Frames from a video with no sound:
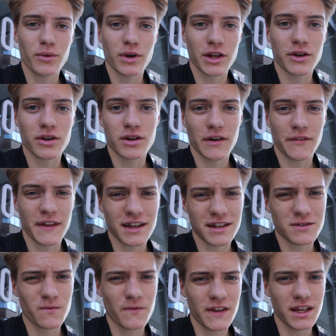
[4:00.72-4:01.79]
really good. I think
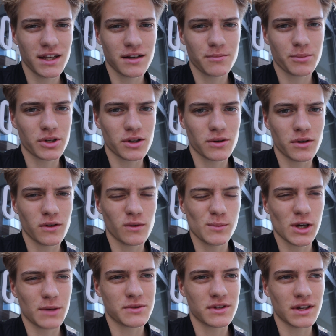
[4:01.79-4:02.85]
it's vegan, but don't hold
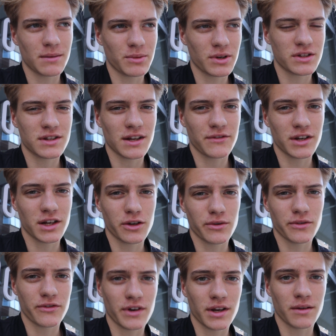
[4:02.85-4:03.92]
me up to that, but it's definitely
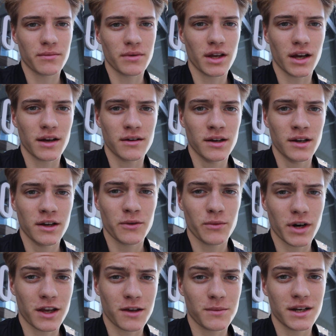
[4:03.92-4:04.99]
gluten-free. Yeah,
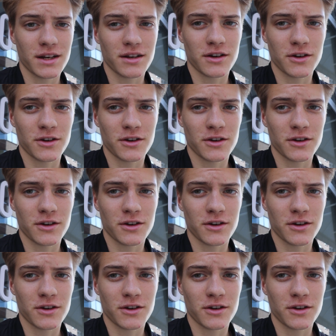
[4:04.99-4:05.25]
recommend it